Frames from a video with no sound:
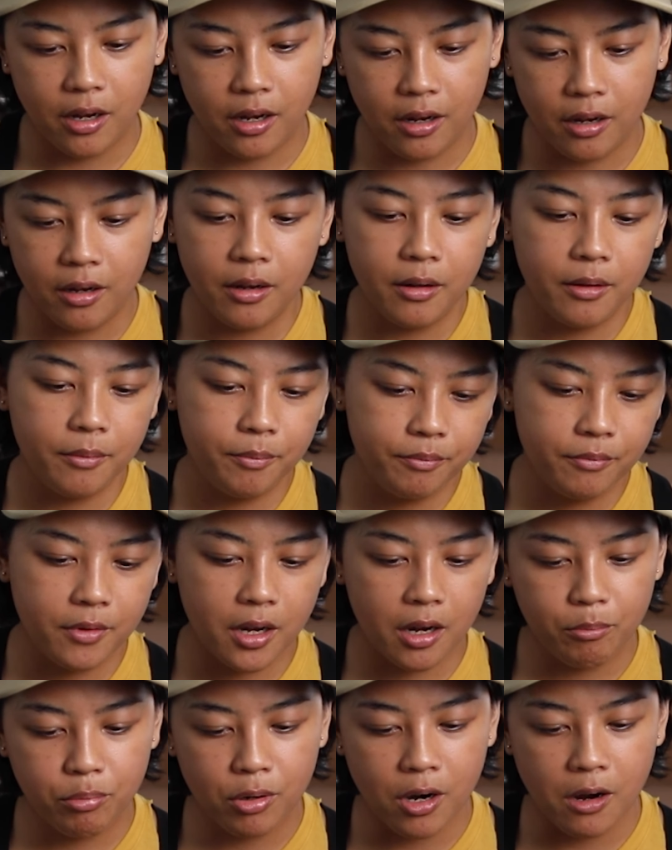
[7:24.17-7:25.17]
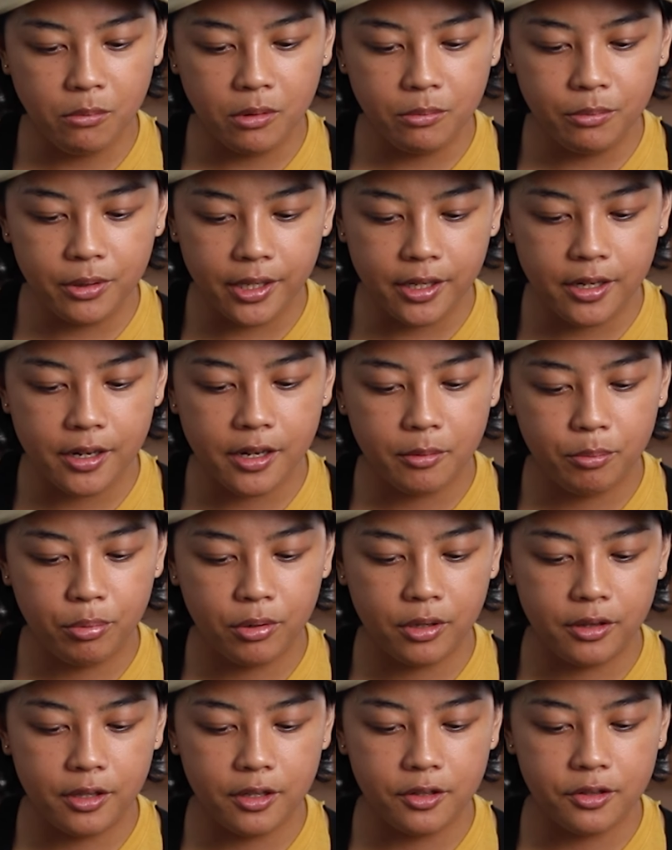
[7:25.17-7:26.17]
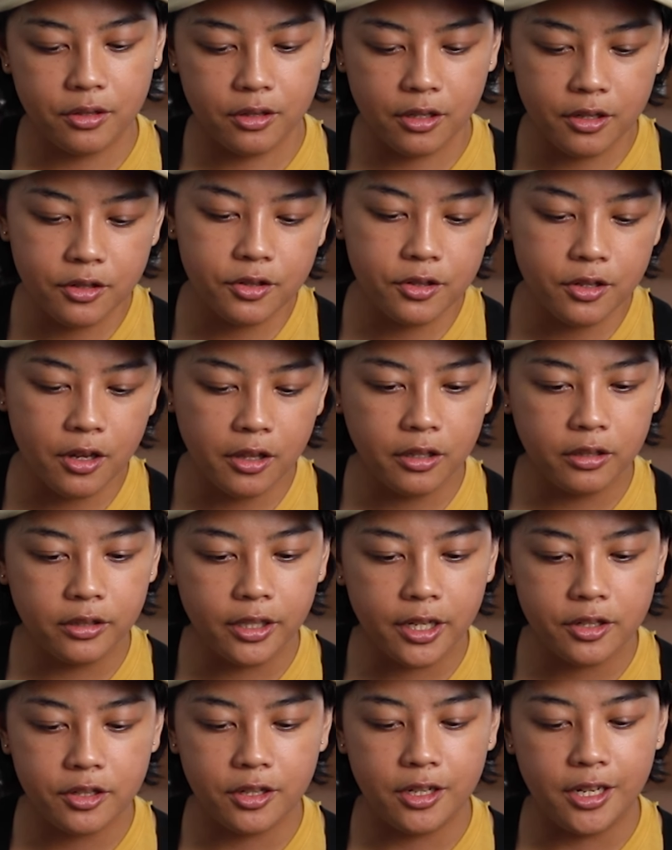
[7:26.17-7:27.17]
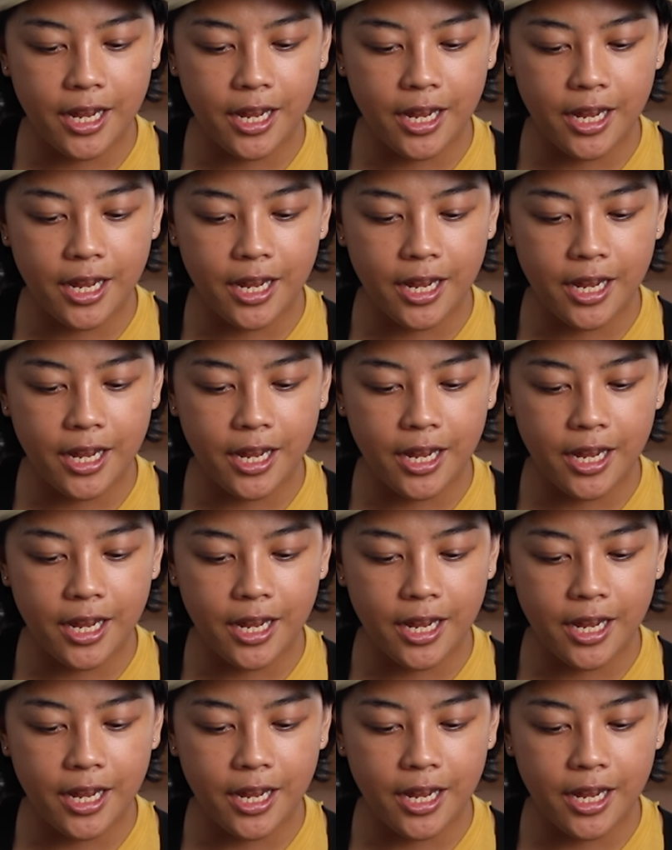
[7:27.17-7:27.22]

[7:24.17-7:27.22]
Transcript: I'm probably gonna put this is on the list.